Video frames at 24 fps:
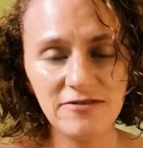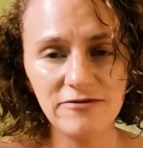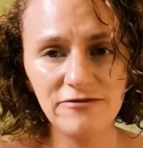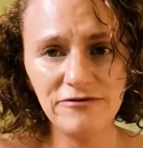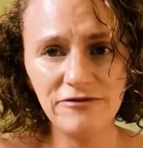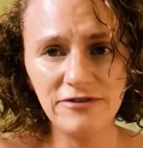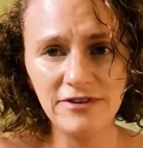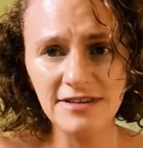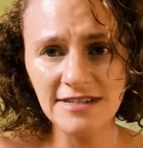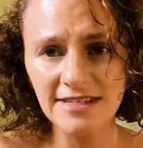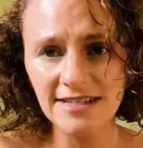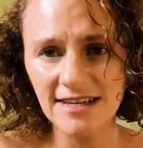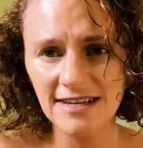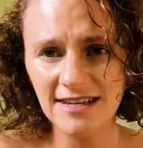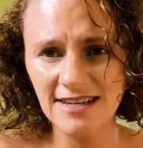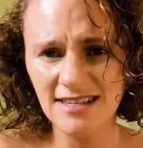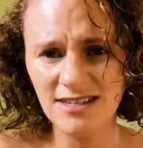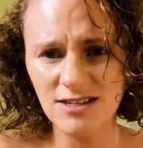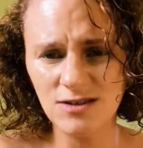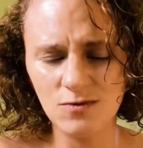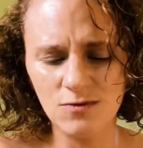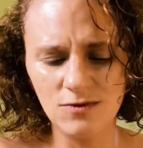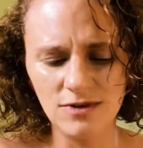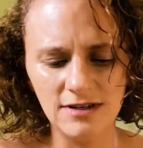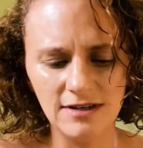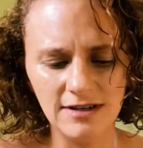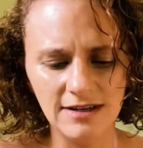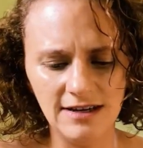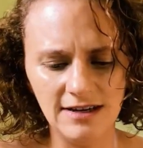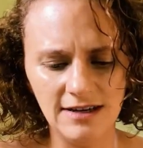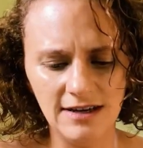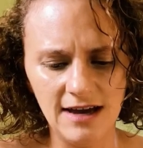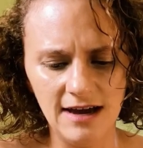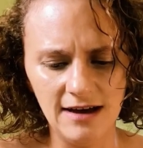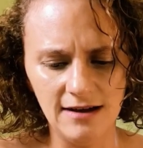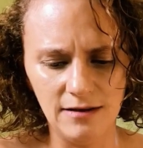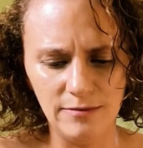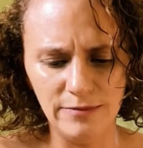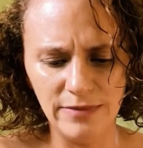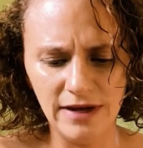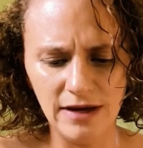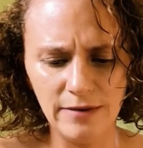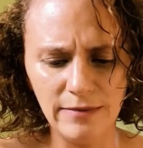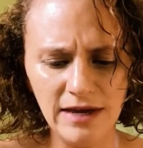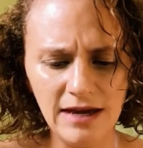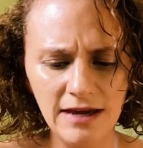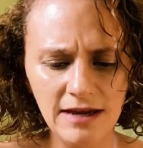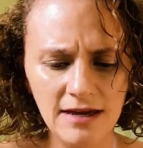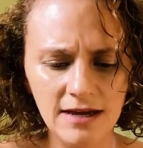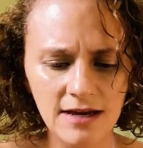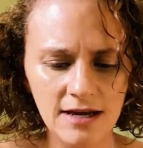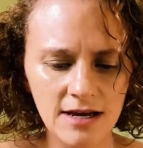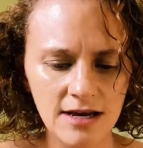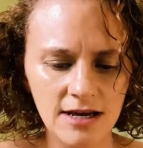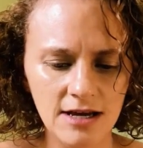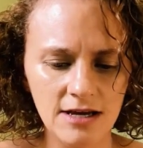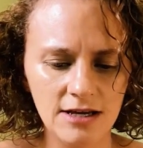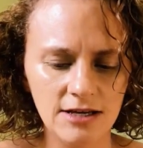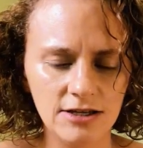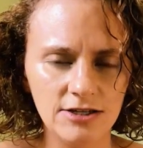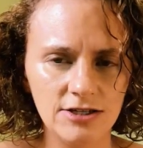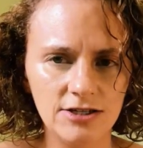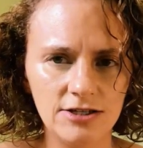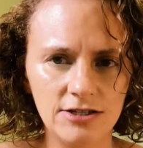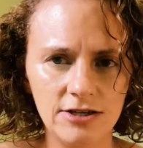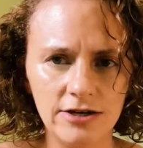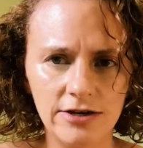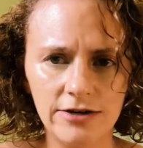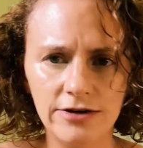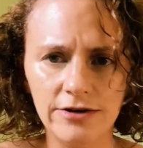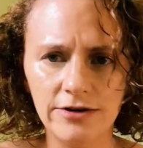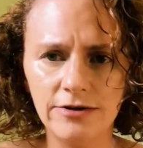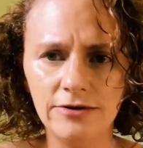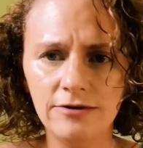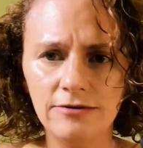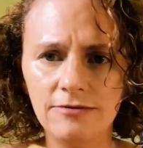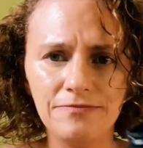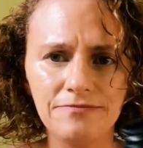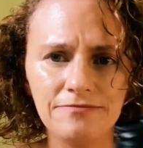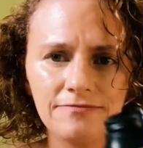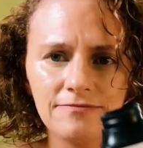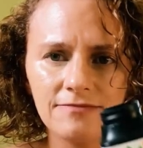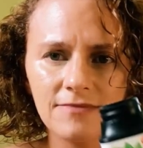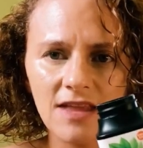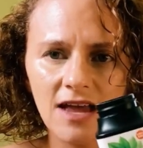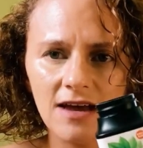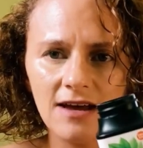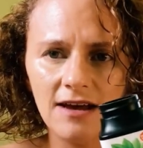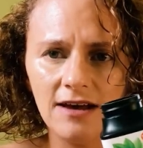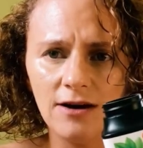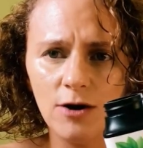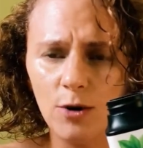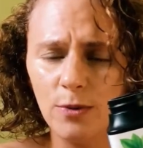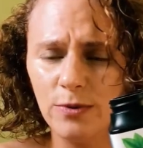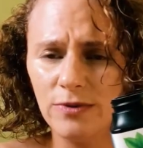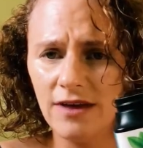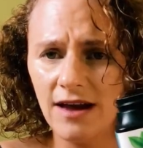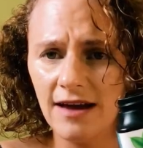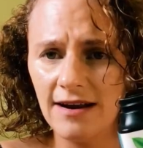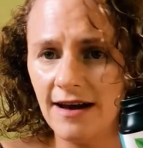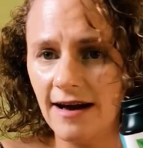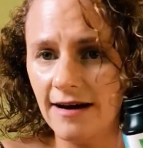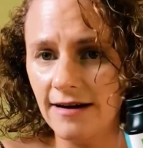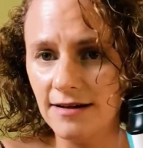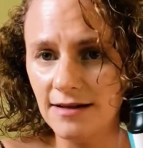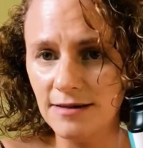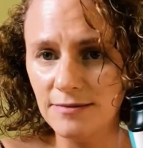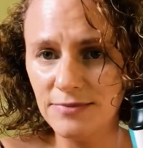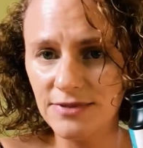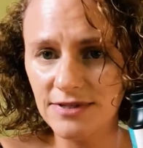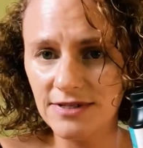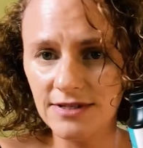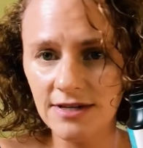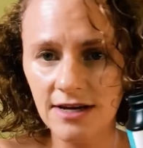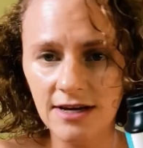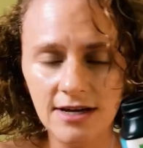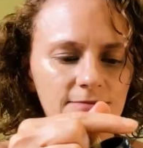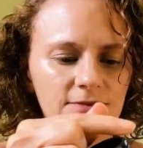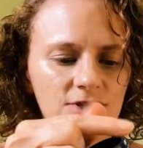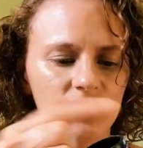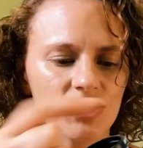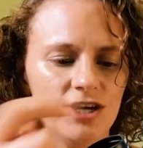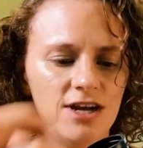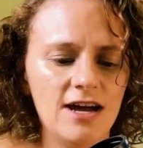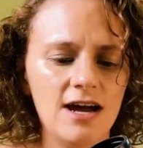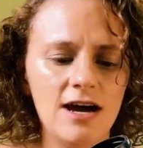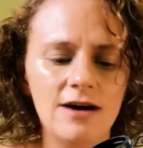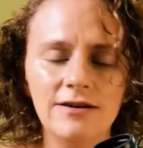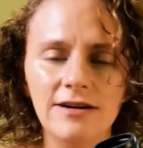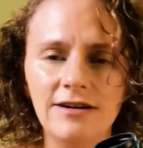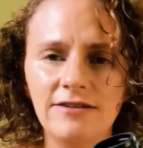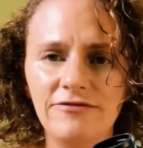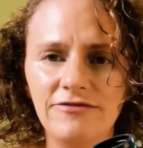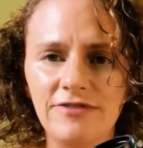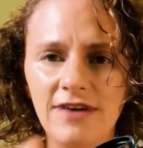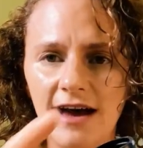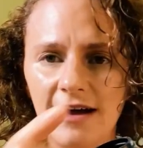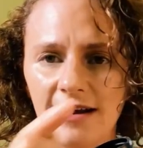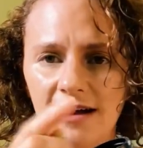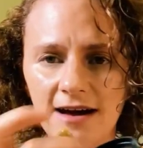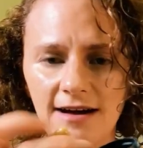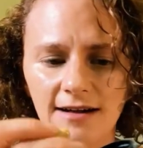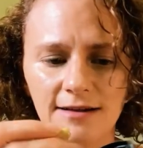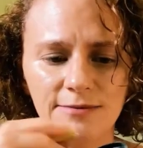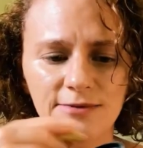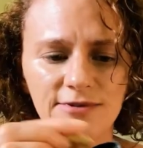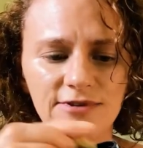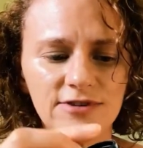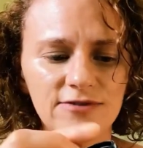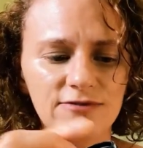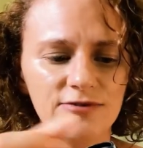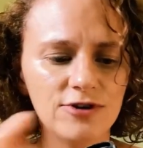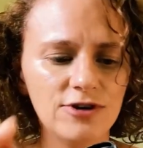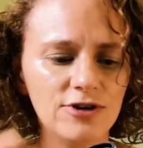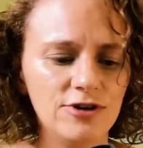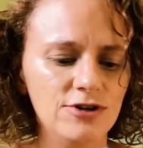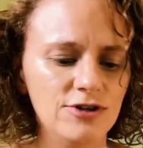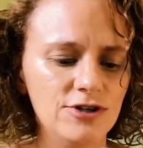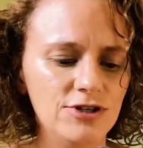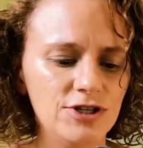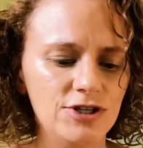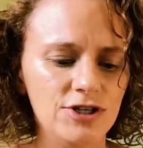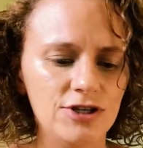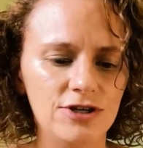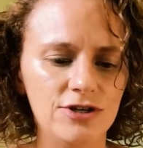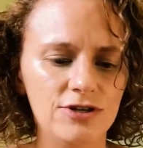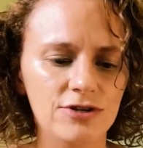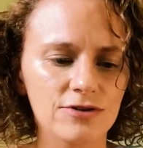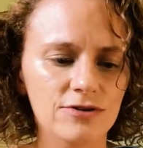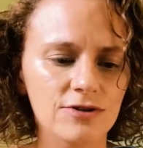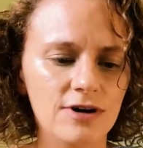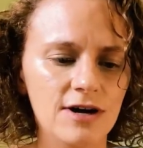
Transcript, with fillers: feels like it's really helping me. So I hope that helps. Check out if that helps for you too.